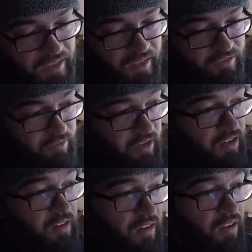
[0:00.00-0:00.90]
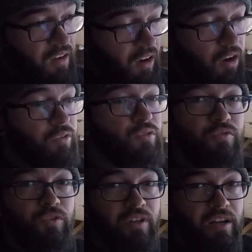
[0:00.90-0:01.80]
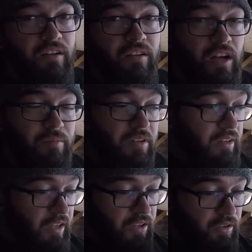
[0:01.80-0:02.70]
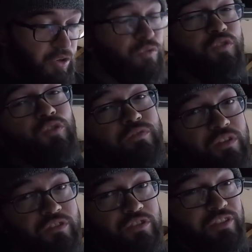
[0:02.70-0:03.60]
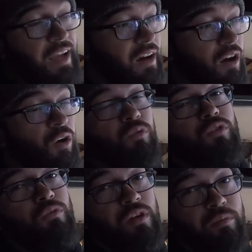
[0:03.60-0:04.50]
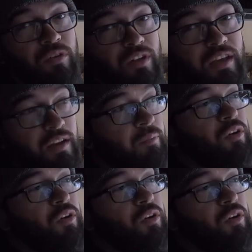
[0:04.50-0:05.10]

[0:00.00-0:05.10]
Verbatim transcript: So I've got all new fuel line coming, new fuel filters, and a whole new rebuild kit, better